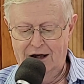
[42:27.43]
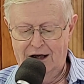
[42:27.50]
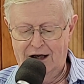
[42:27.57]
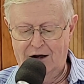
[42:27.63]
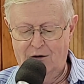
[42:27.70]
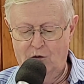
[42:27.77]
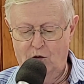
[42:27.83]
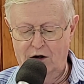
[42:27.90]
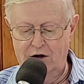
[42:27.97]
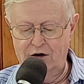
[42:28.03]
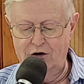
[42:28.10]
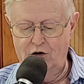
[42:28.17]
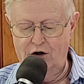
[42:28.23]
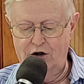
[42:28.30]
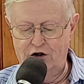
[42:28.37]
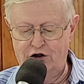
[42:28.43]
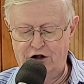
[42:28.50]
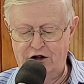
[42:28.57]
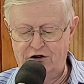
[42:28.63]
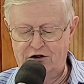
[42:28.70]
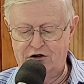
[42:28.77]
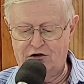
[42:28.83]
and one Lord
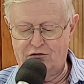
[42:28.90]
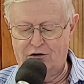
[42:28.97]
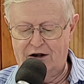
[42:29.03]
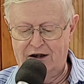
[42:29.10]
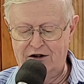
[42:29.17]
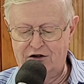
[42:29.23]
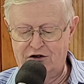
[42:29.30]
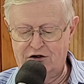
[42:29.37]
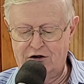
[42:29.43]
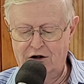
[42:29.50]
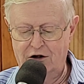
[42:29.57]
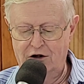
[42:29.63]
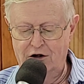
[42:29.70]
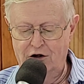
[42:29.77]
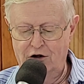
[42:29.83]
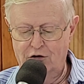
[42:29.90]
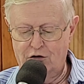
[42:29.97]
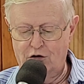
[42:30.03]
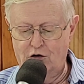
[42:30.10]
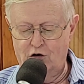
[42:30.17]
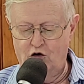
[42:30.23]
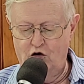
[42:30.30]
Jesus Christ,
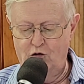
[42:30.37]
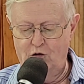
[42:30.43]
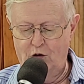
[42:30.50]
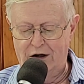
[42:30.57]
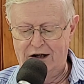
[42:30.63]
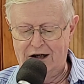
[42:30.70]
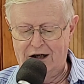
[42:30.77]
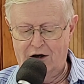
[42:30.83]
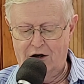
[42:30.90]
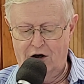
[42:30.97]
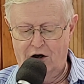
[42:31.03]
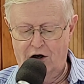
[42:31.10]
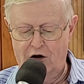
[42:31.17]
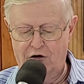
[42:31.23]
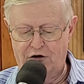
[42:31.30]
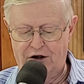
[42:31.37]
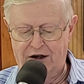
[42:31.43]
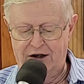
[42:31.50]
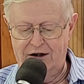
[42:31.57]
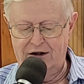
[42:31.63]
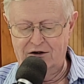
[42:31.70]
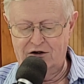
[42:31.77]
through whom we are all
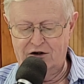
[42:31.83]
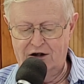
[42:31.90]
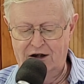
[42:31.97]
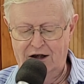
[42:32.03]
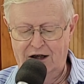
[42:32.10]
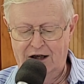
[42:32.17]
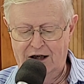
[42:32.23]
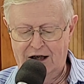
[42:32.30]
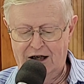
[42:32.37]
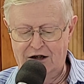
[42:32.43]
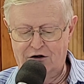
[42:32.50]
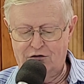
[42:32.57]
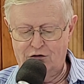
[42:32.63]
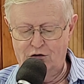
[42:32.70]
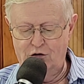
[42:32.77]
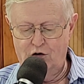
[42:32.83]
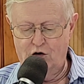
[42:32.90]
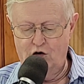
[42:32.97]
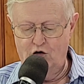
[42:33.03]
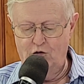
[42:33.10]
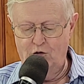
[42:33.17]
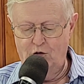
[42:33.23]
things, and through
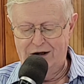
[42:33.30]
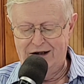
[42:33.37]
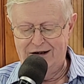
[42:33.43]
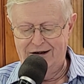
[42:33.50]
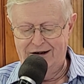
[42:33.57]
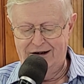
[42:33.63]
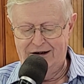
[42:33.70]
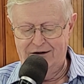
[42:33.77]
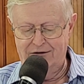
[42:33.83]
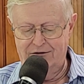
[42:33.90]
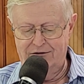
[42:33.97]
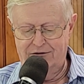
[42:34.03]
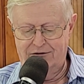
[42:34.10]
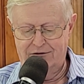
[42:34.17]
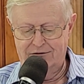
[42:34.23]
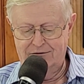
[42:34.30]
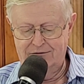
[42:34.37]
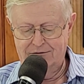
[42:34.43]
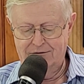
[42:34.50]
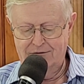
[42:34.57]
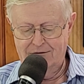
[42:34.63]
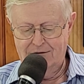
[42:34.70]
whom we live.
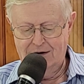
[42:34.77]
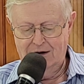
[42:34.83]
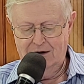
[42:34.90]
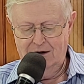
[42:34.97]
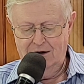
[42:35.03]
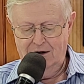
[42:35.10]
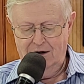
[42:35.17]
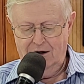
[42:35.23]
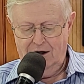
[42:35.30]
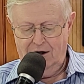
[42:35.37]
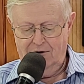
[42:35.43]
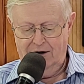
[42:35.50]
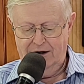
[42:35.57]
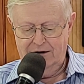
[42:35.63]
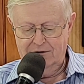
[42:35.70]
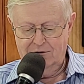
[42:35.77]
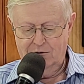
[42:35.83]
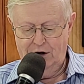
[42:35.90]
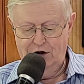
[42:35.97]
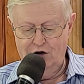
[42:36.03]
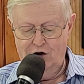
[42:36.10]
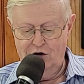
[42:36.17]
All right,
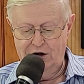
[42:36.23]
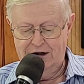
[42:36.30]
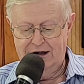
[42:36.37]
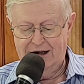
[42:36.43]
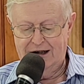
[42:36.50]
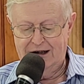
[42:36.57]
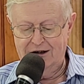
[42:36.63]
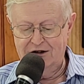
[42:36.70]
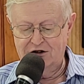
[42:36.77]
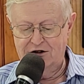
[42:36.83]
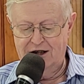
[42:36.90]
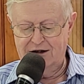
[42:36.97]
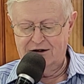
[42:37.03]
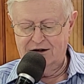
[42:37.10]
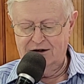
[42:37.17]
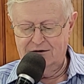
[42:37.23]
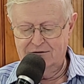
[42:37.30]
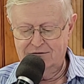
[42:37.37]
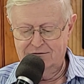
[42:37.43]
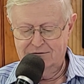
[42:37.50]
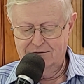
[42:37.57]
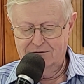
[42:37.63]
we know that an idol is nothing.